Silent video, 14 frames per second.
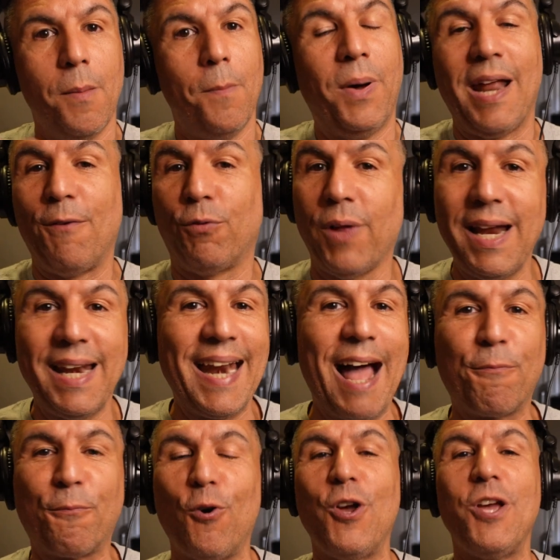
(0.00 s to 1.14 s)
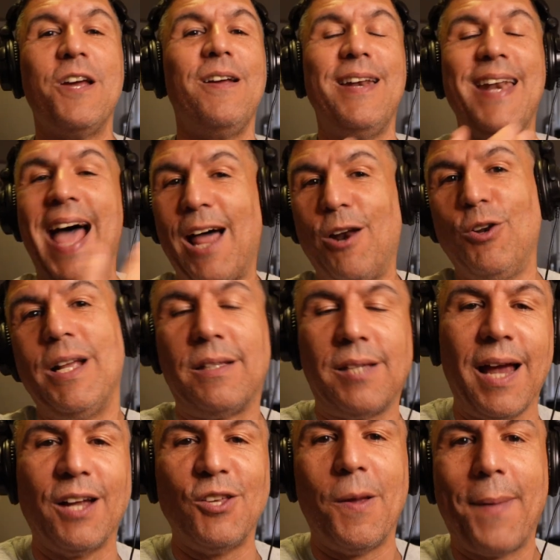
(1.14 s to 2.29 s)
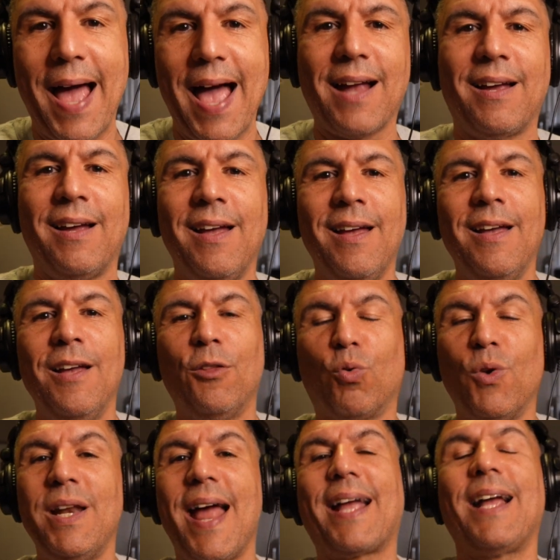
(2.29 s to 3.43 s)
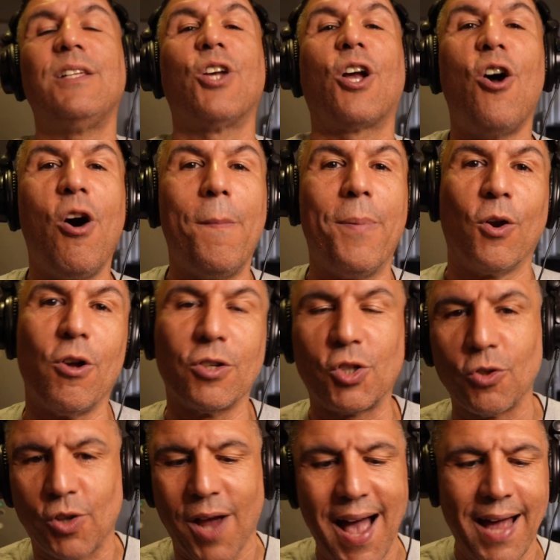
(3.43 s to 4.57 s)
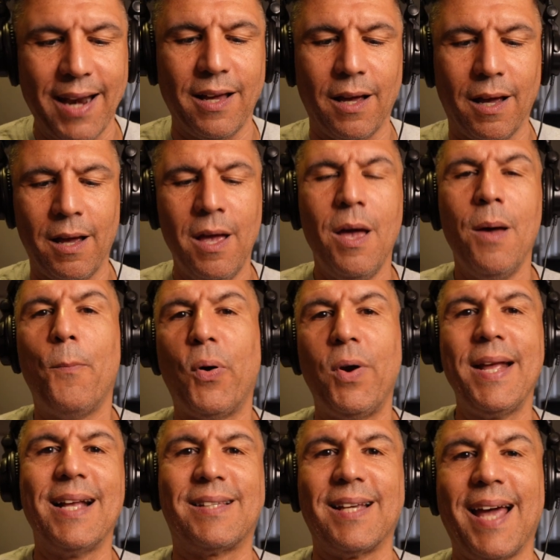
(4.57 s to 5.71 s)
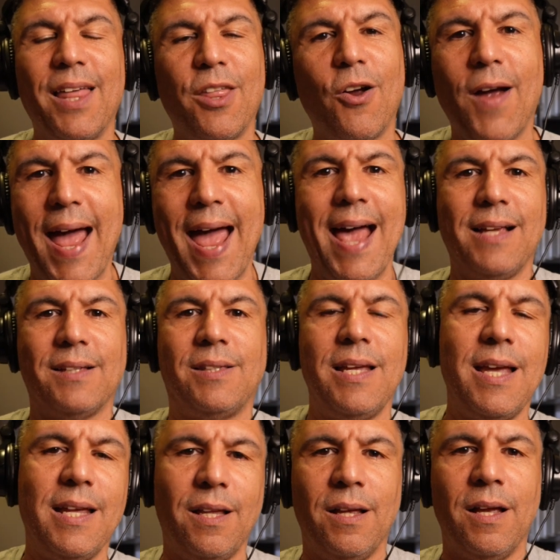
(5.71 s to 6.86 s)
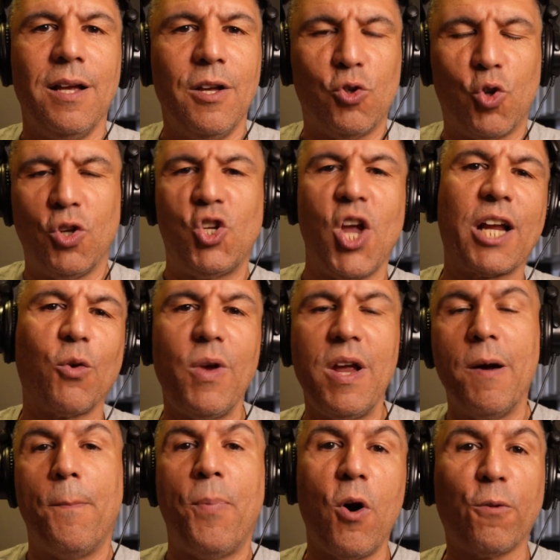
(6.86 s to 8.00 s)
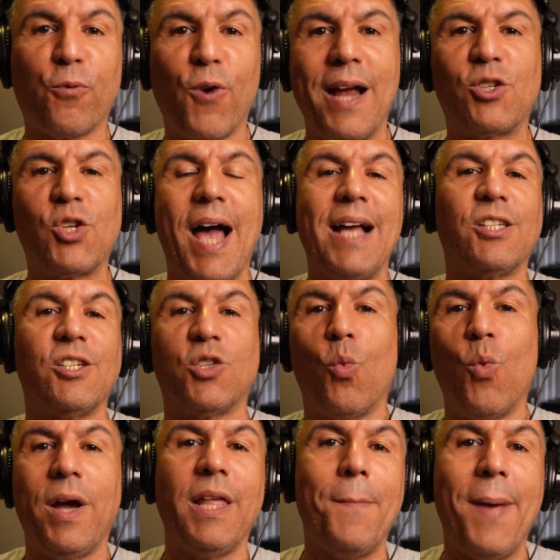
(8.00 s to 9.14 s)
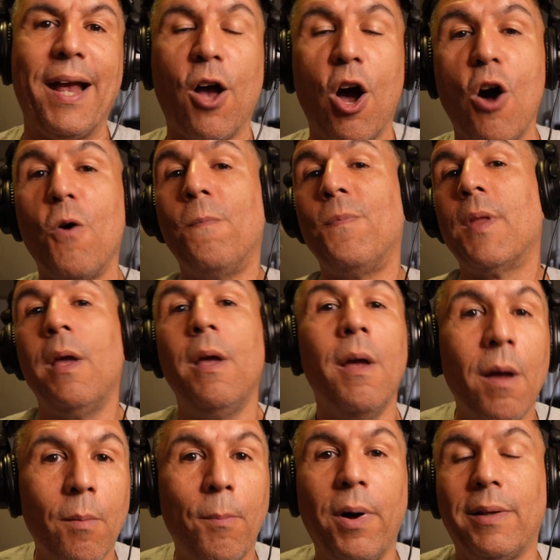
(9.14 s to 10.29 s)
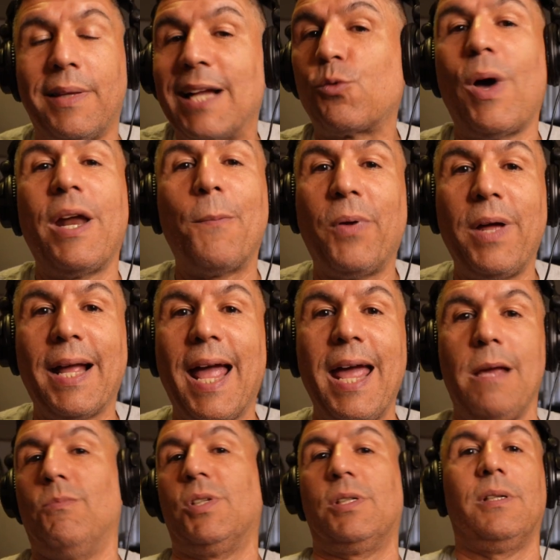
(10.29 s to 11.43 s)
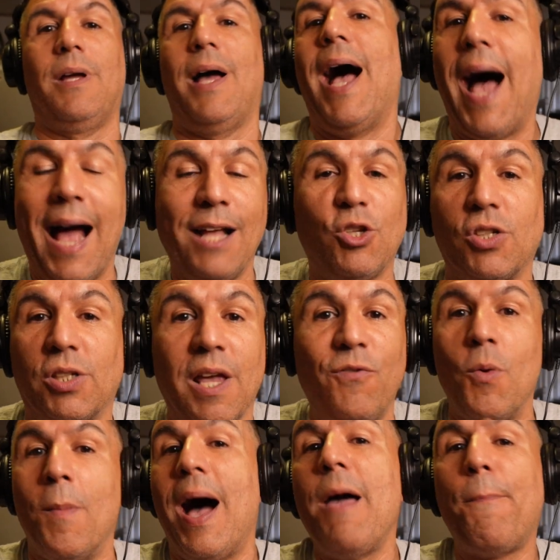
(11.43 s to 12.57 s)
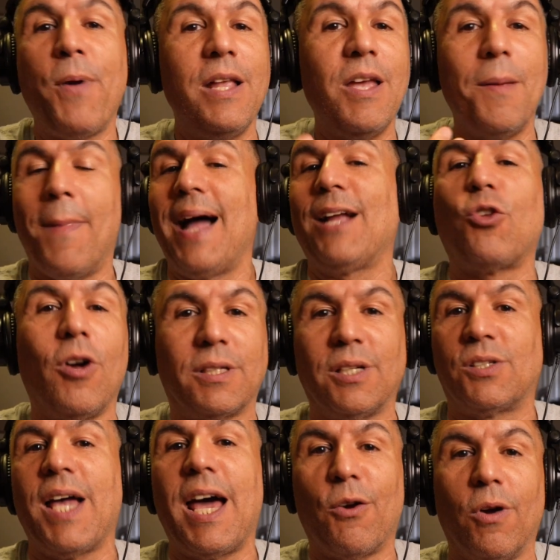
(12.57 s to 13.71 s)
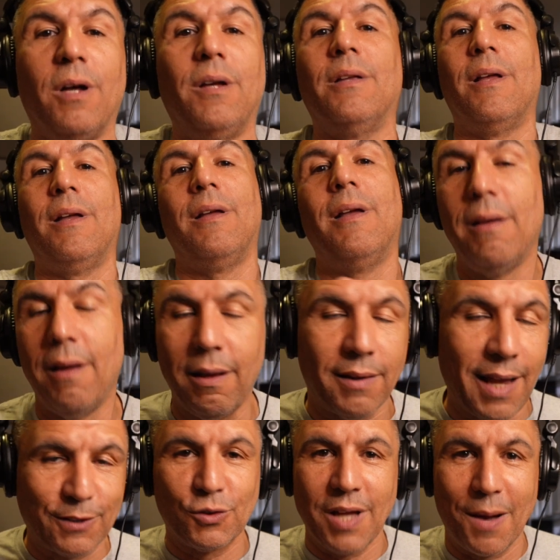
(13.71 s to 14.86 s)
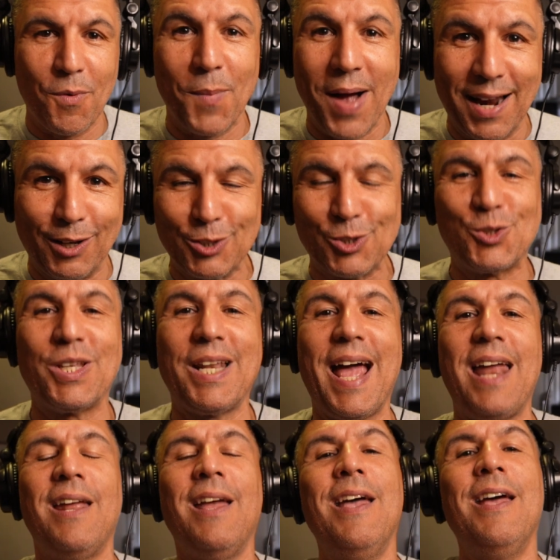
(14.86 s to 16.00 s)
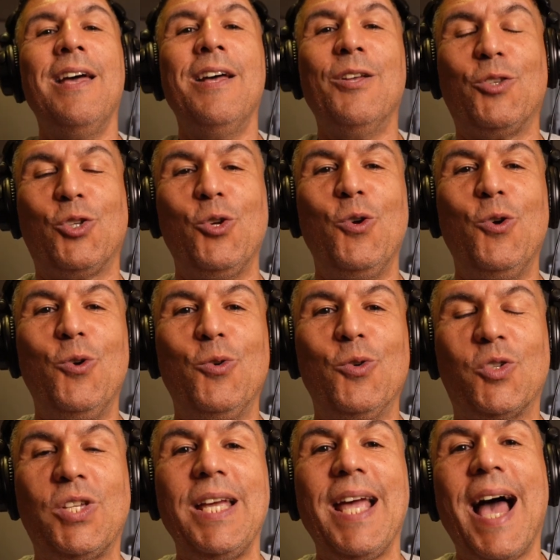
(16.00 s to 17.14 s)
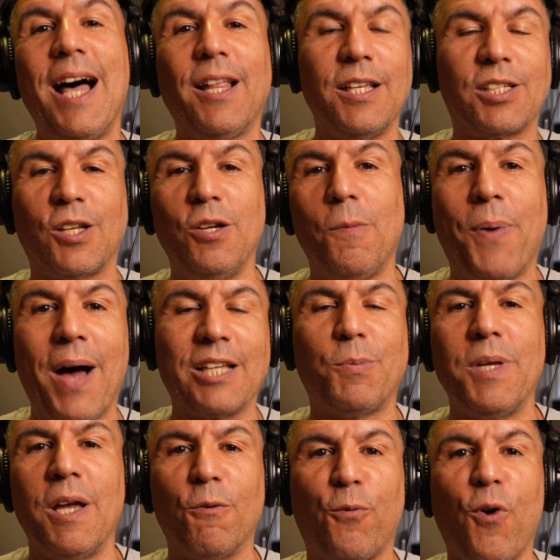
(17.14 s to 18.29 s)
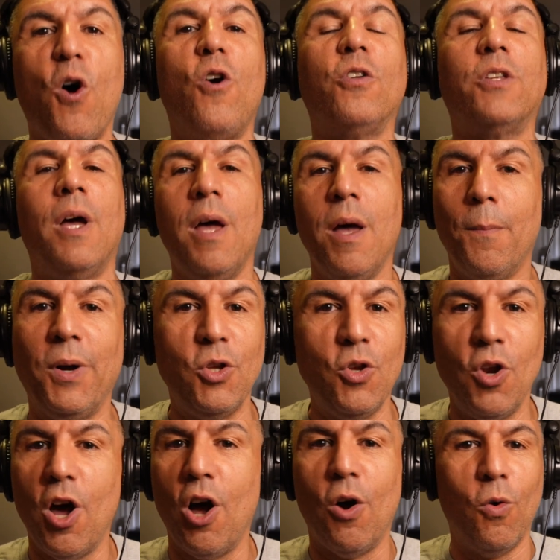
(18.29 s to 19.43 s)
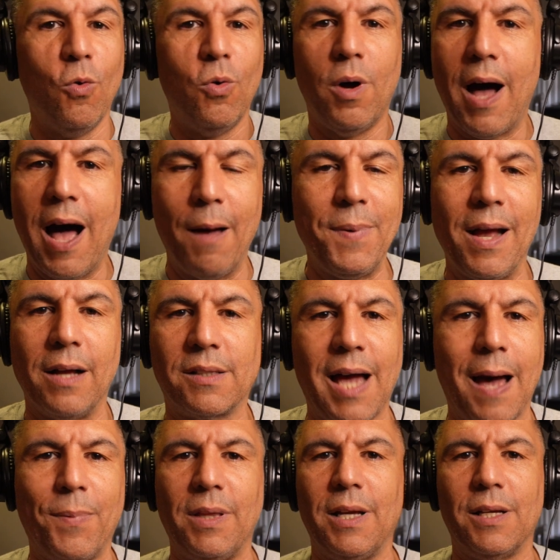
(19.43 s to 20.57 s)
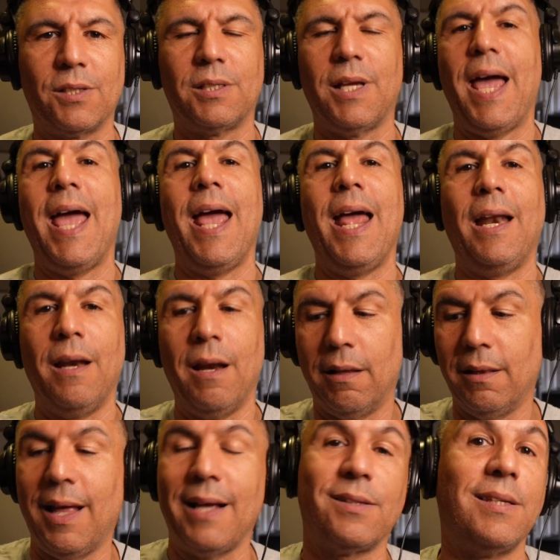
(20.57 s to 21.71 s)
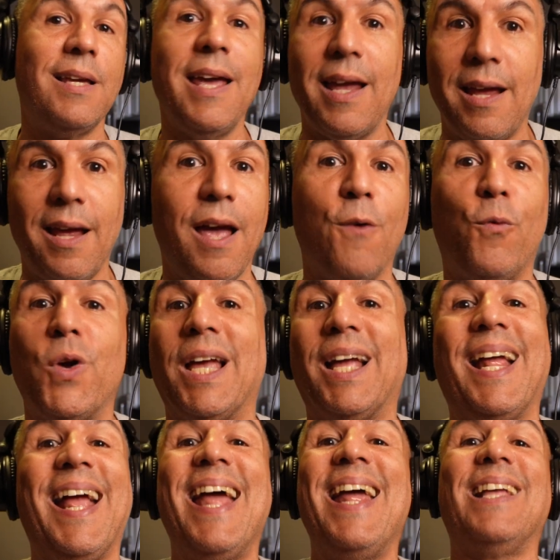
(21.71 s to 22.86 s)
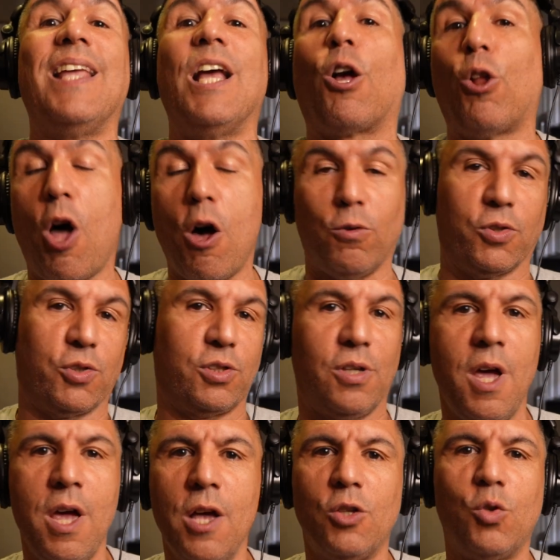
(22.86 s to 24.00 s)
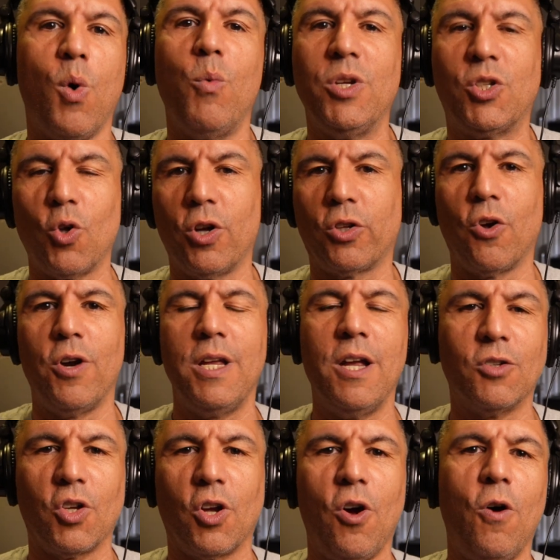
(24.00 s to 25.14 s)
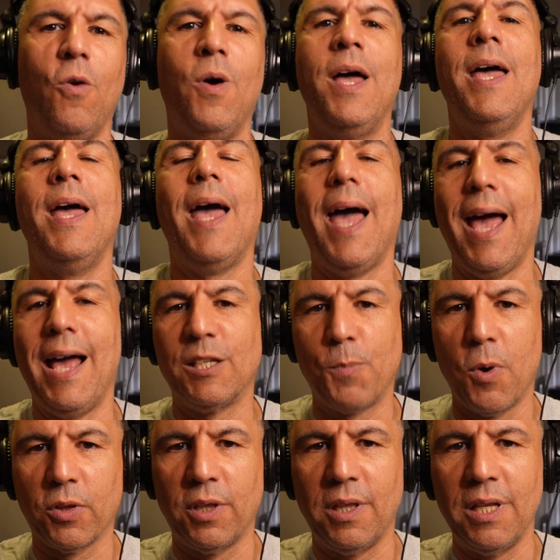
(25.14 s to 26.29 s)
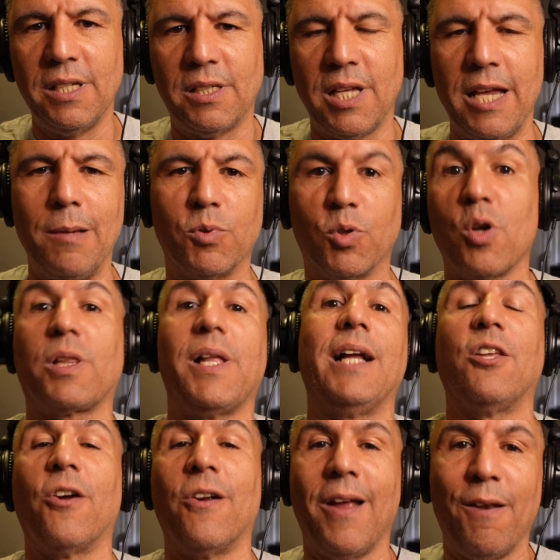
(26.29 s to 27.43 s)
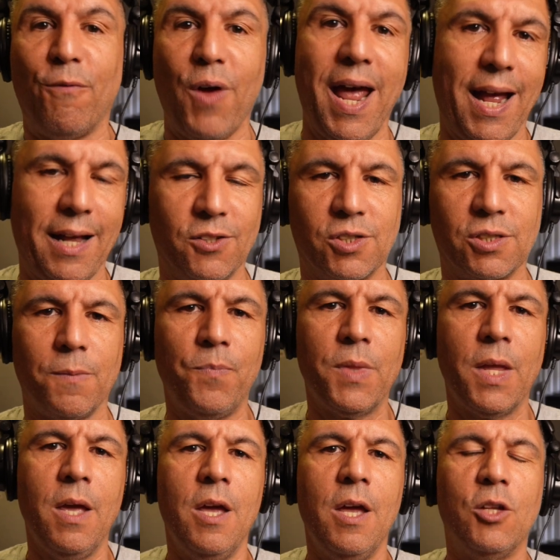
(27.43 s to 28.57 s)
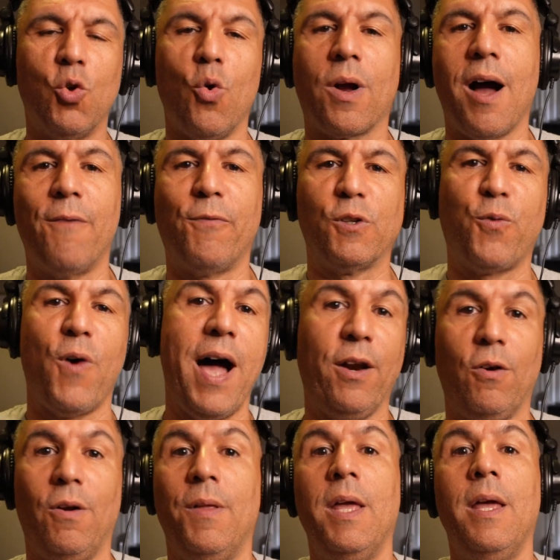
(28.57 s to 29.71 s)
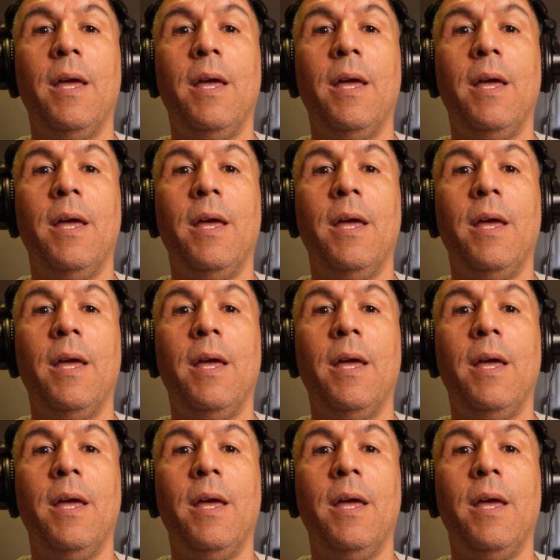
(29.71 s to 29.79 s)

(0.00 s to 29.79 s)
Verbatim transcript: But I've laid it out for you, not only taking you back three decades ago, but also kind of putting it together as the trajectory of both franchises and where they may go. But that's why they play the games. I just give you my opinion, my thoughts, et cetera. And thanks for stopping by to listen to that, to see how this could possibly unfold. But you know, I'll be on top of this, and let's see if we can get anything close to what we saw thirty years ago, as both of these teams look like they're going to advance to a conference final.